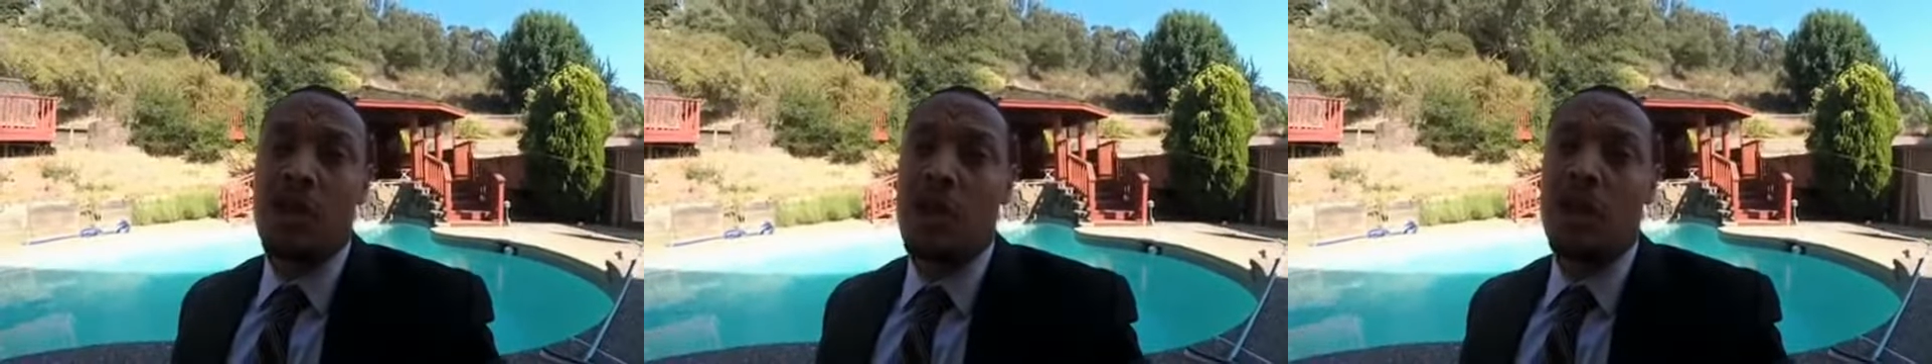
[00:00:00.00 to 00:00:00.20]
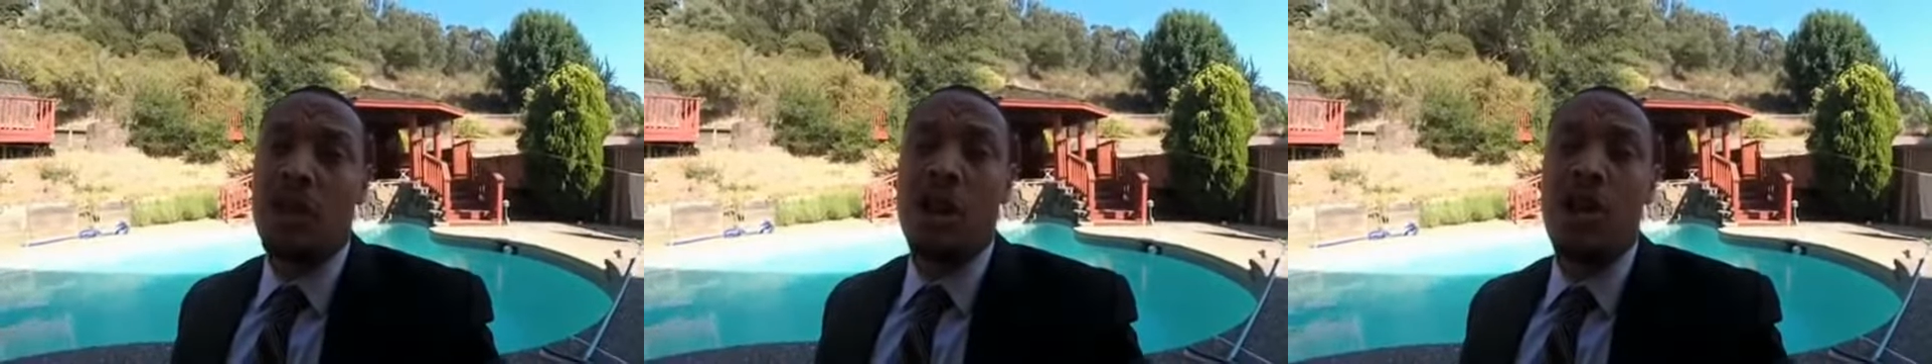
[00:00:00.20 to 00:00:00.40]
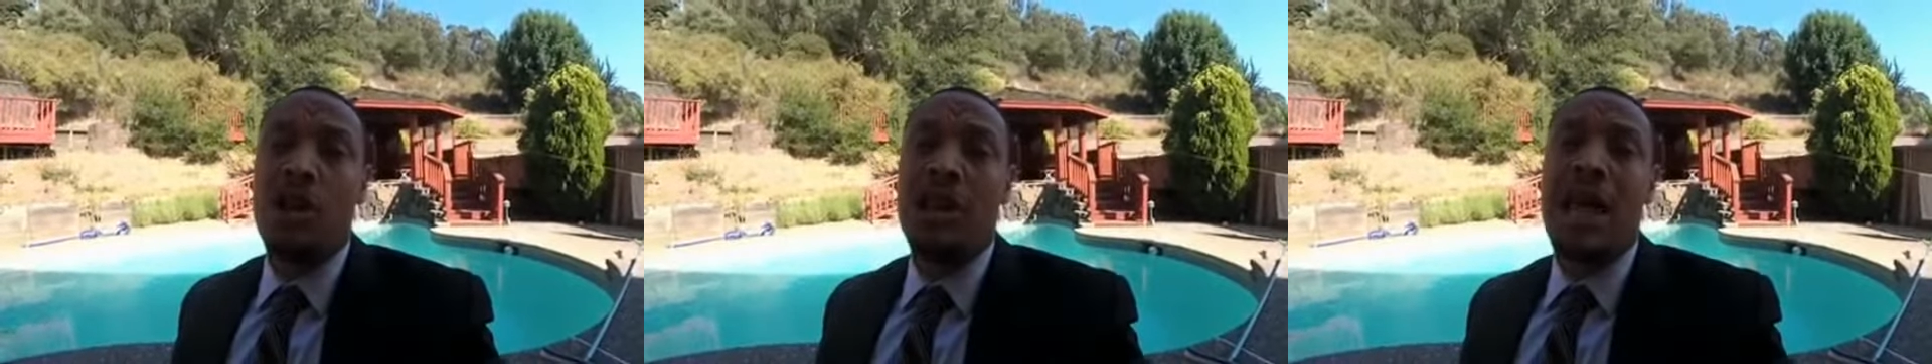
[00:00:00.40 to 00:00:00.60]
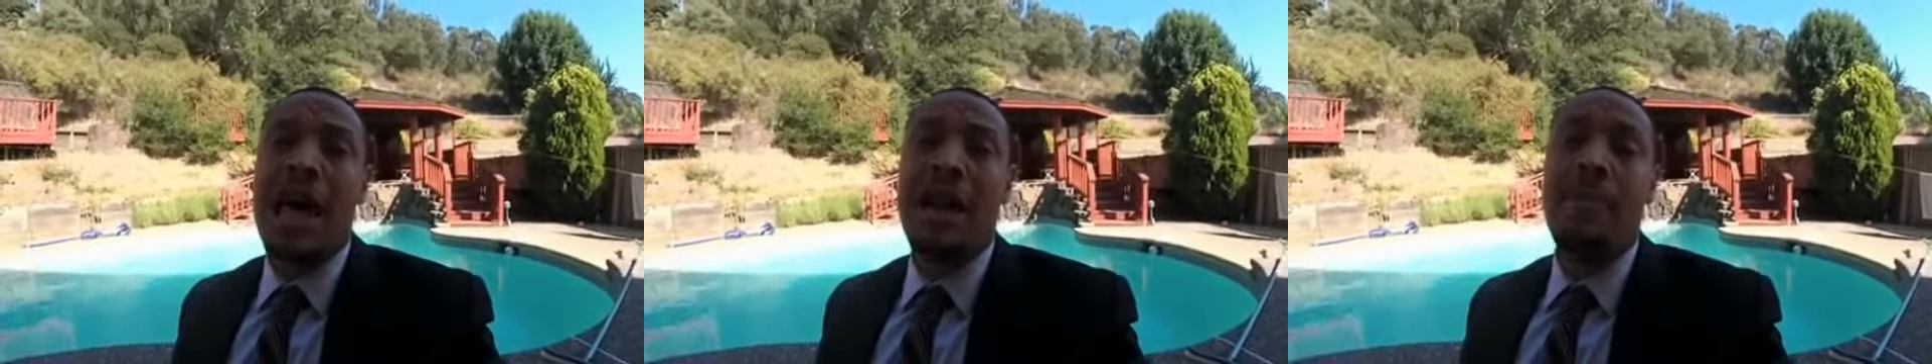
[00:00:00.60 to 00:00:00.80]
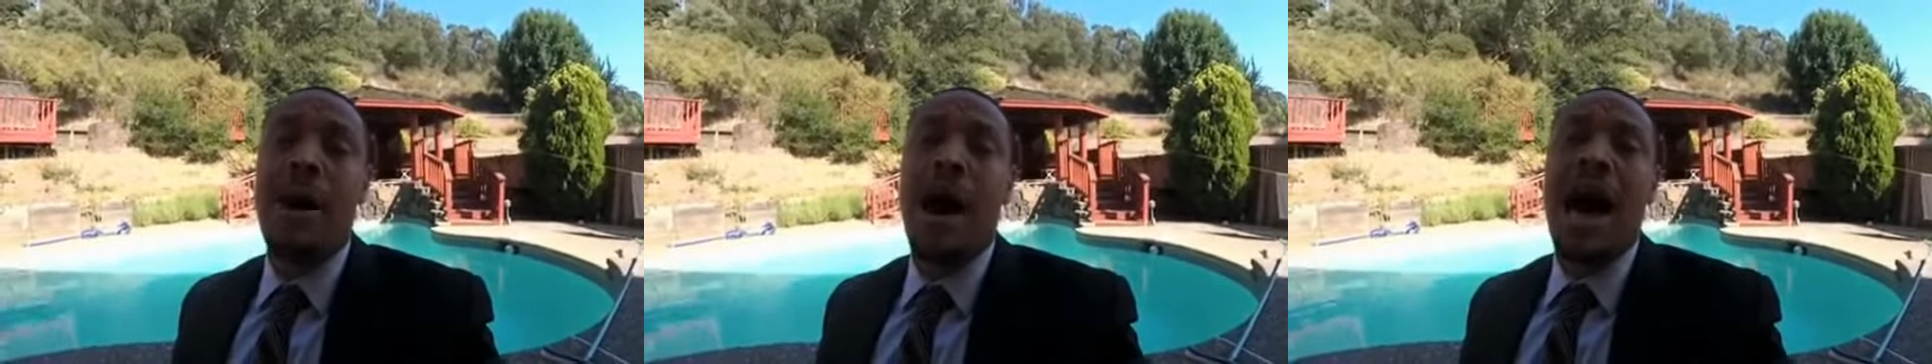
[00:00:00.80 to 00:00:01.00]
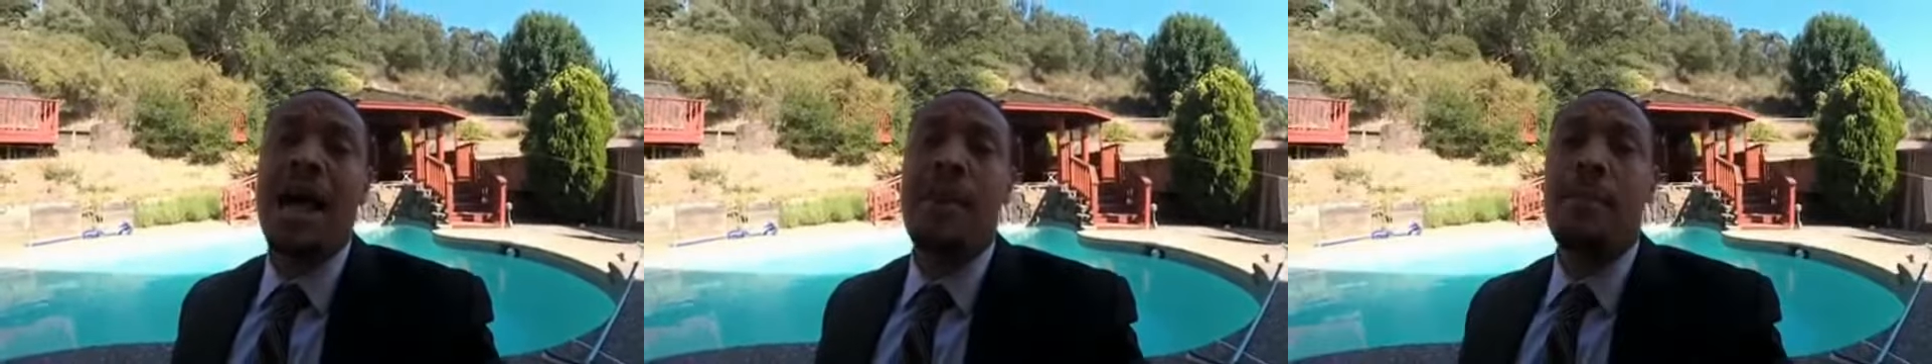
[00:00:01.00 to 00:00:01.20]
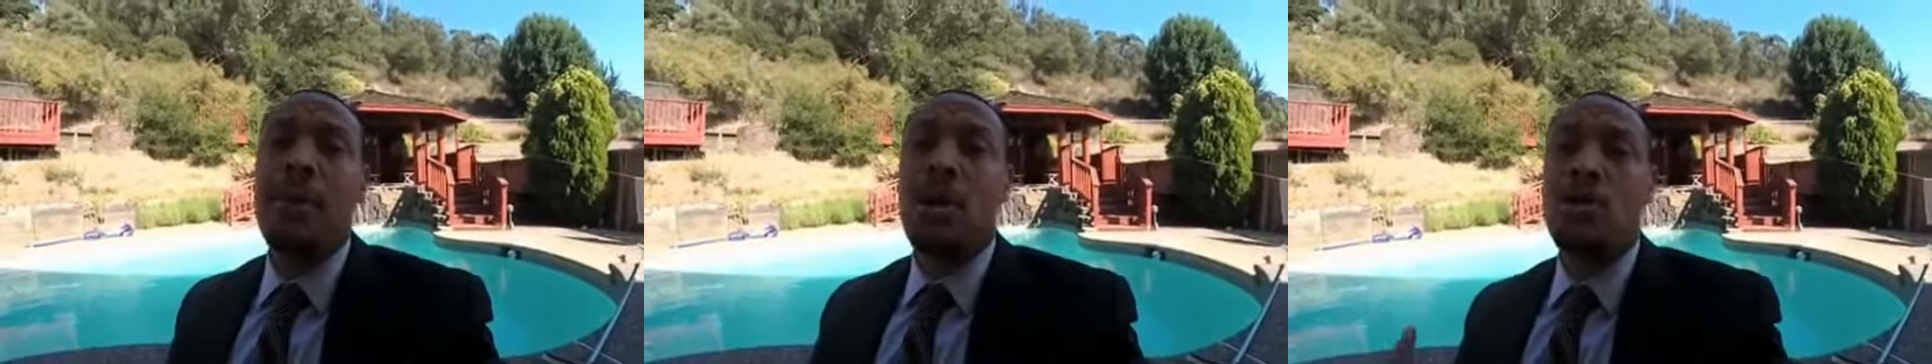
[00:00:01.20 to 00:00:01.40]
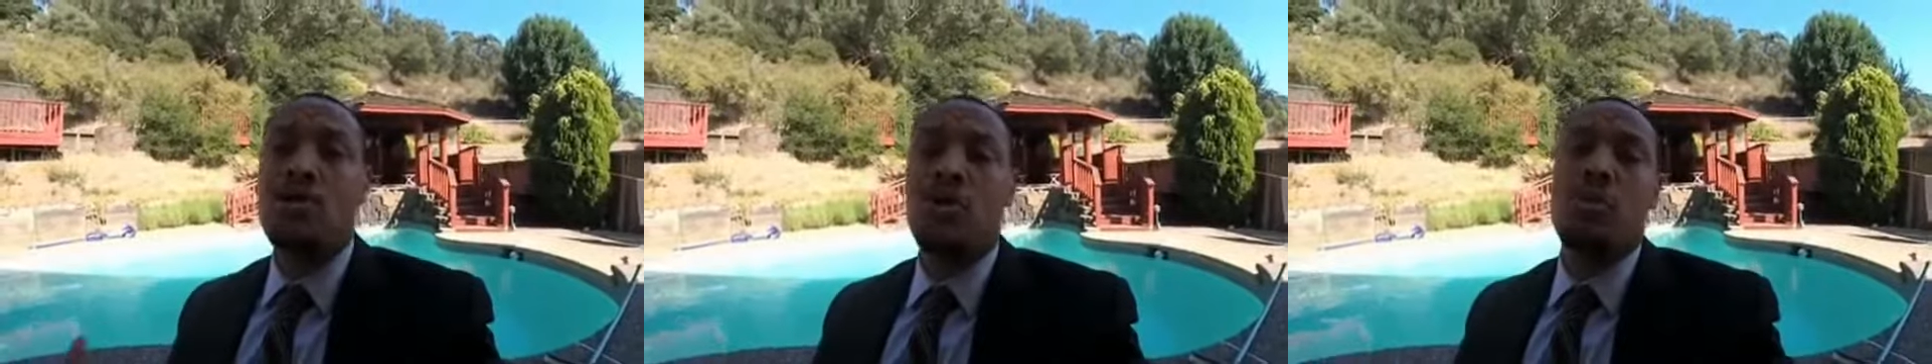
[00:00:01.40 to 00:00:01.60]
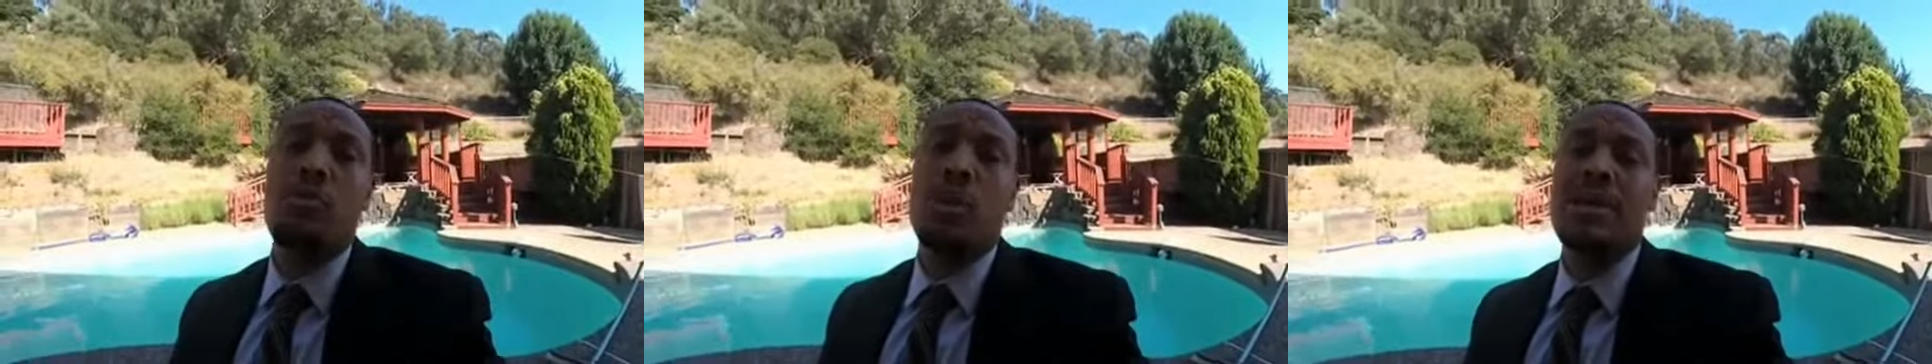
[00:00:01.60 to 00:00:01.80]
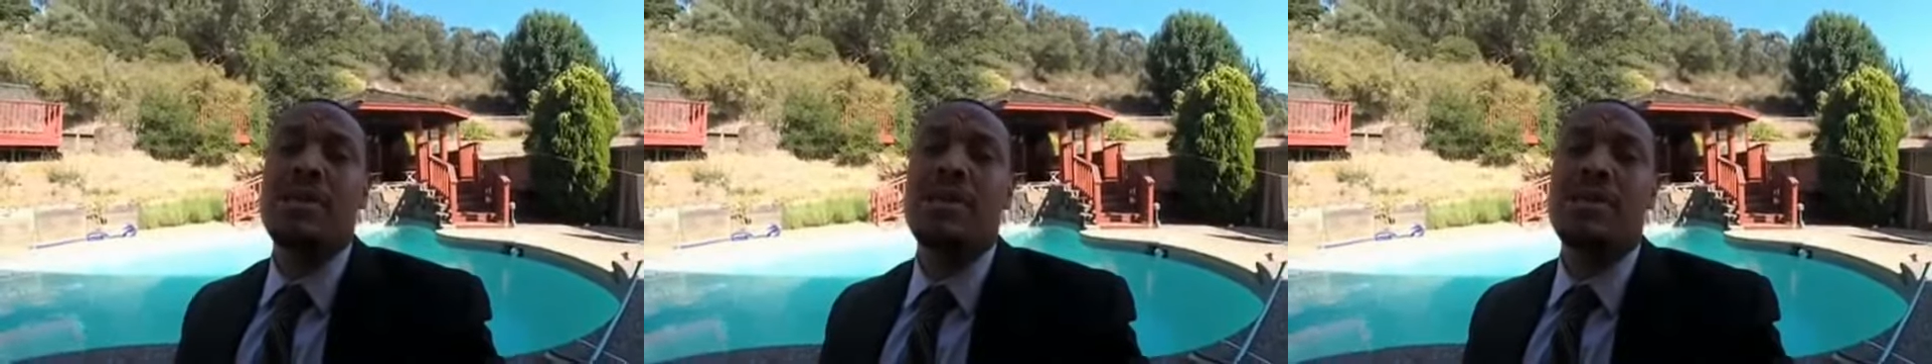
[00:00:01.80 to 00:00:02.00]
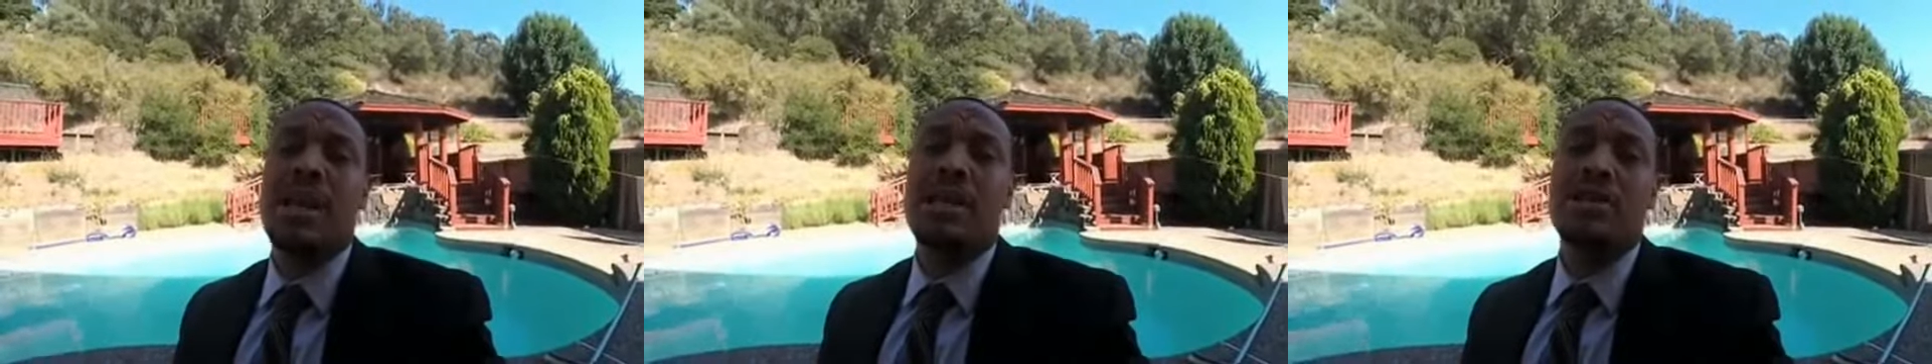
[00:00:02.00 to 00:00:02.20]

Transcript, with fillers: You're going to learn a lot about how to build your business